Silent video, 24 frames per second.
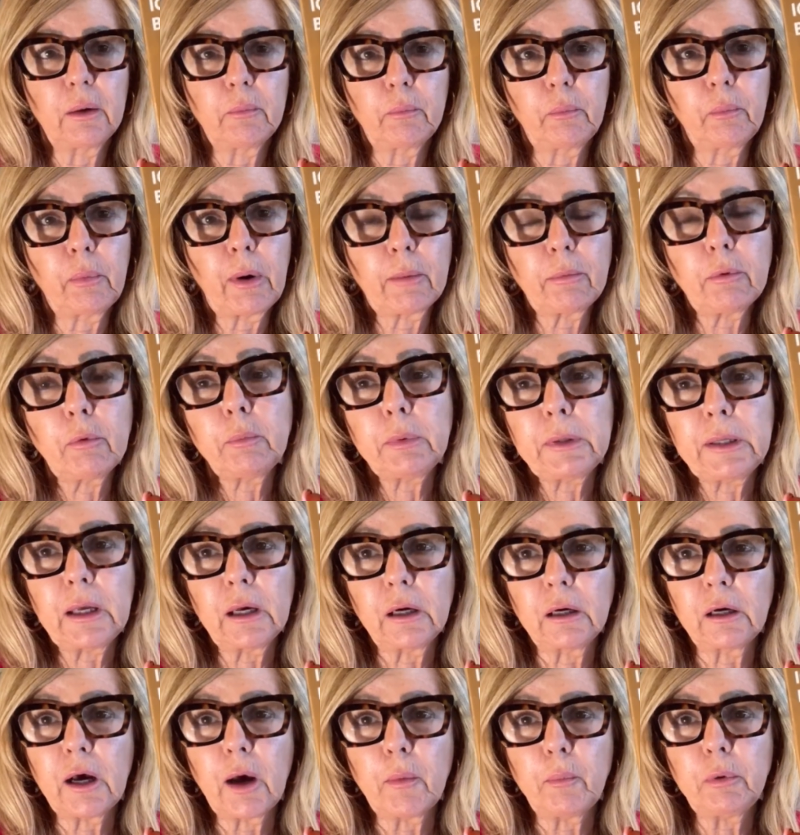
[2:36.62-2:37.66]
probably a
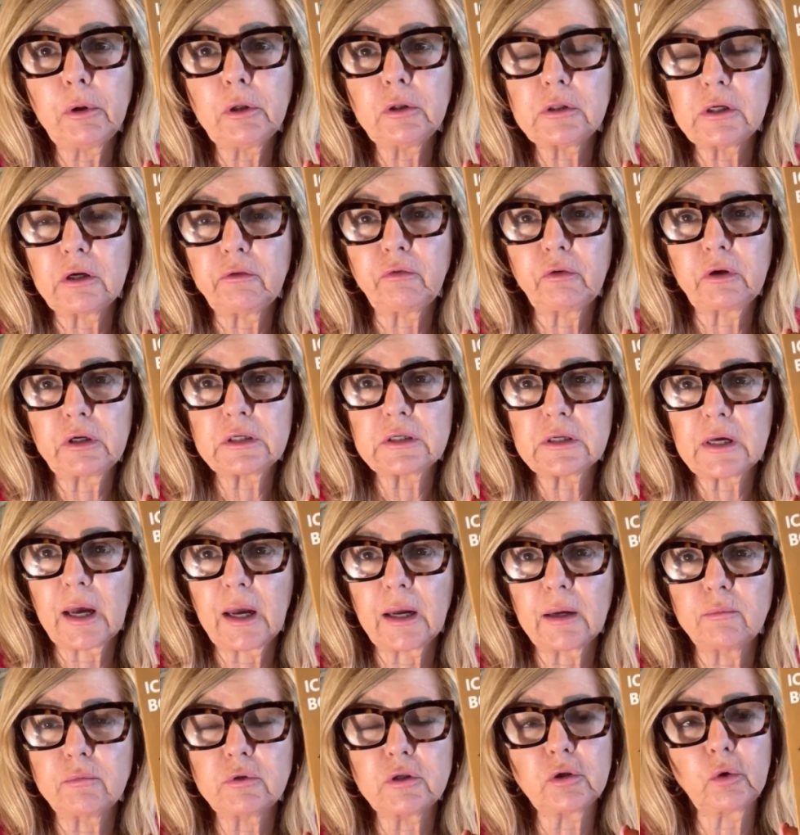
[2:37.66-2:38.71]
couple different
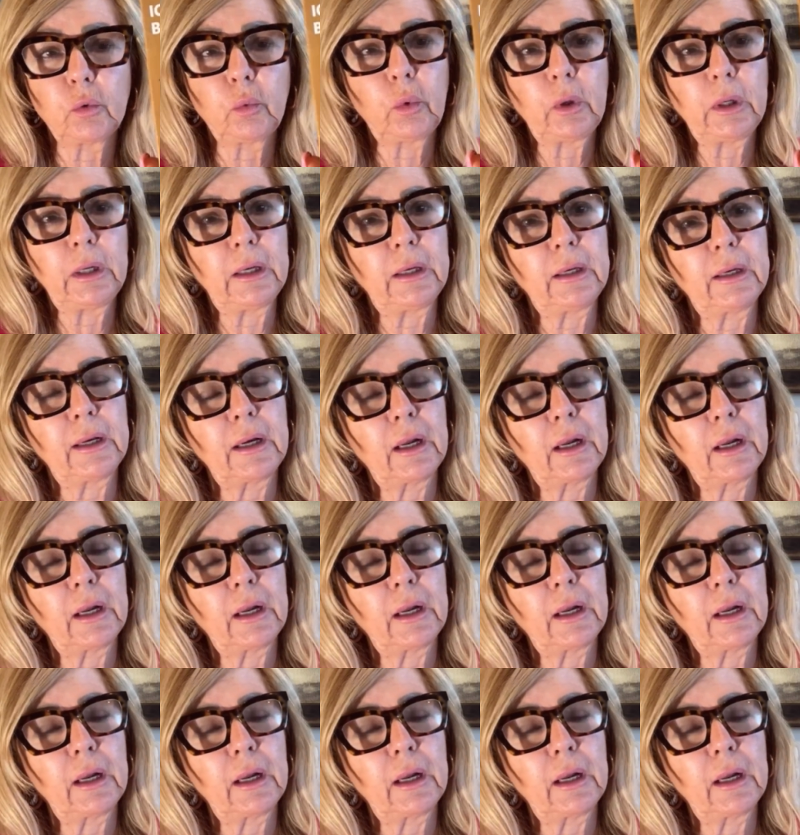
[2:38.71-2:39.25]
times a week,